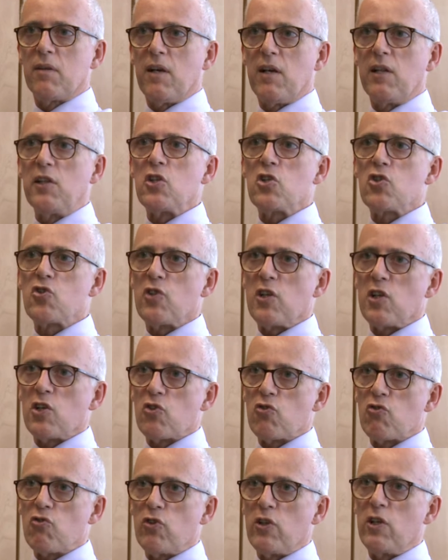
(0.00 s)

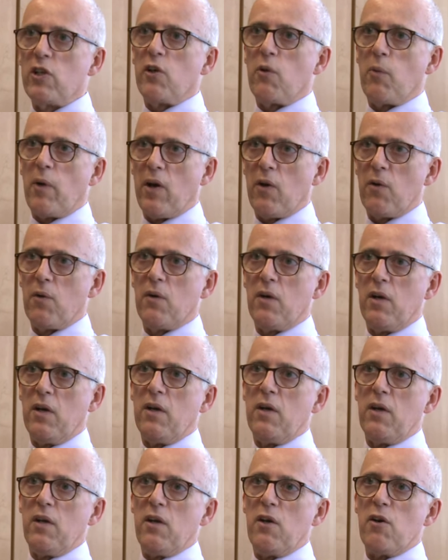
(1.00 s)
illustrates really well
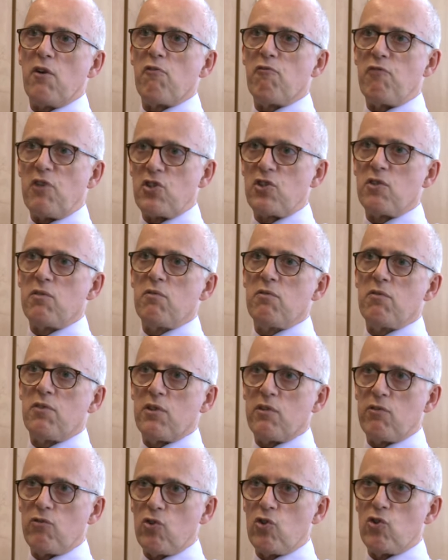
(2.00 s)
our vision for
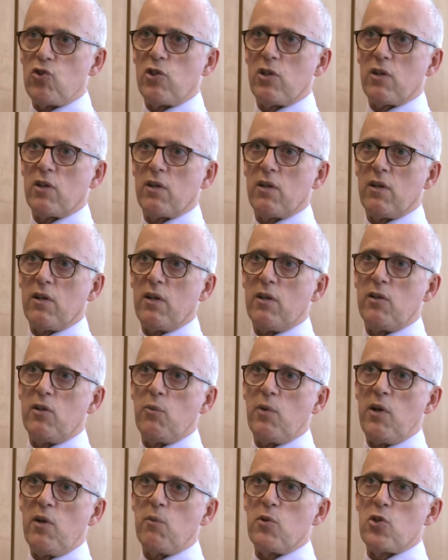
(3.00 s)
the future and
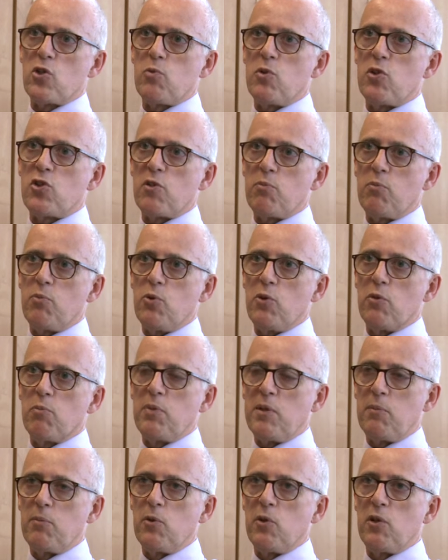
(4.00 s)
the way in which we support
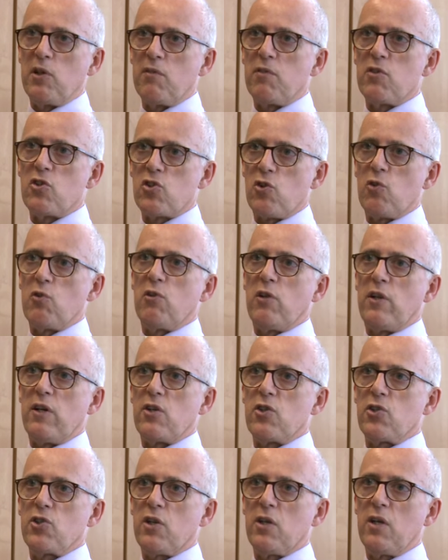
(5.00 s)
people who live in South
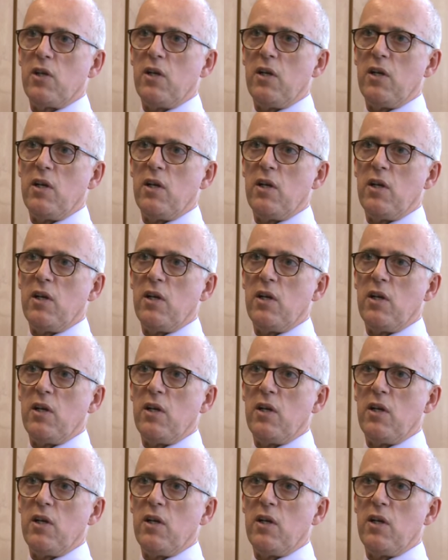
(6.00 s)
Lanarkshire.